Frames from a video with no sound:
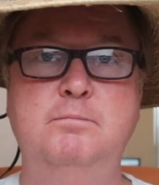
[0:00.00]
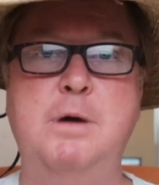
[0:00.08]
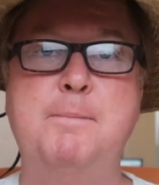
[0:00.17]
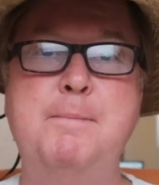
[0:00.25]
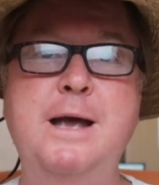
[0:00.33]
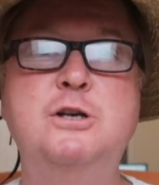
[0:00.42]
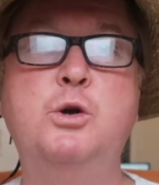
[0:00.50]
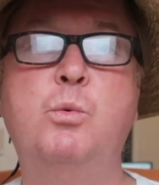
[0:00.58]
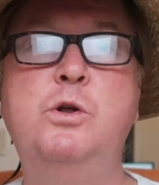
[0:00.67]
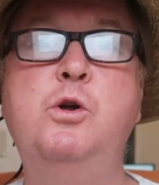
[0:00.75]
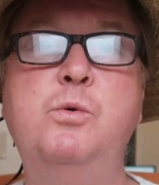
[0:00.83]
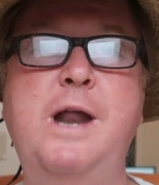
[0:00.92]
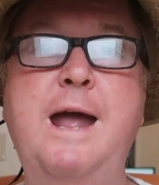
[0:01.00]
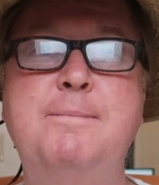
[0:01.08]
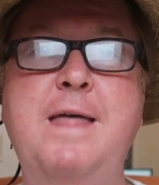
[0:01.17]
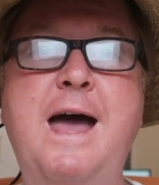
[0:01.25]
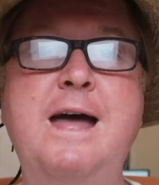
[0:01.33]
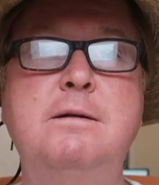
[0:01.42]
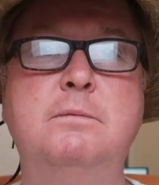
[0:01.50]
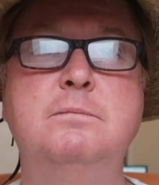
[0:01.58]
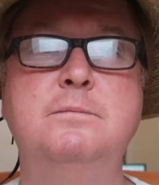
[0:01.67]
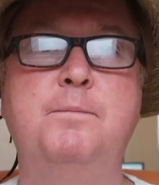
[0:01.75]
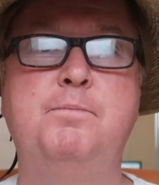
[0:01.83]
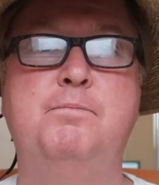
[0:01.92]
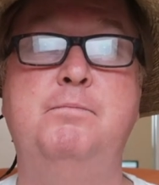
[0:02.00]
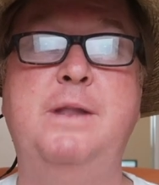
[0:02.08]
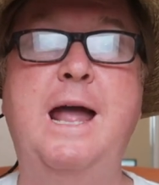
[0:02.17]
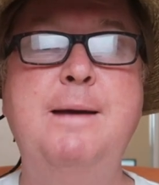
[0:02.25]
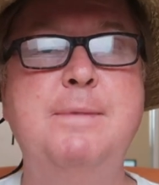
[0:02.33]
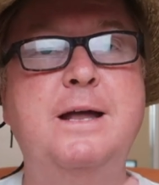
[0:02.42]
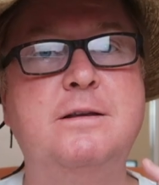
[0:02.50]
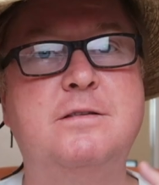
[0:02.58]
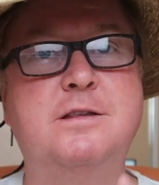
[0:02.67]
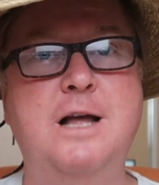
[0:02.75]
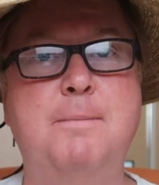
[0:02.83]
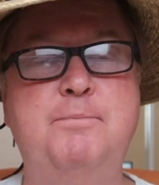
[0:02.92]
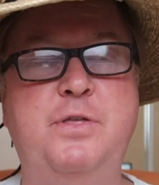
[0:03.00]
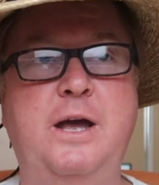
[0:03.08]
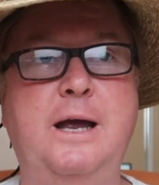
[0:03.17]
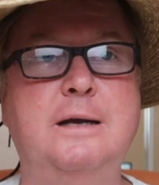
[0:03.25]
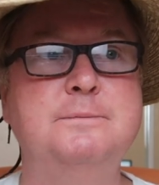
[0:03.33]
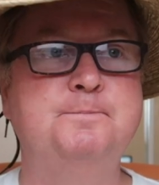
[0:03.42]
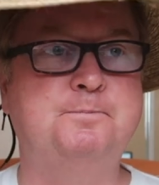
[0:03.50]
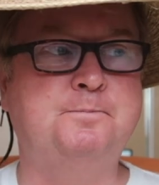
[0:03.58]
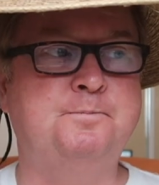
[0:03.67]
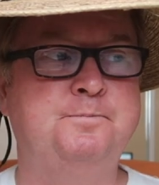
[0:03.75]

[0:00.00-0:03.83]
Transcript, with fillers: But make sure when you name that, name it something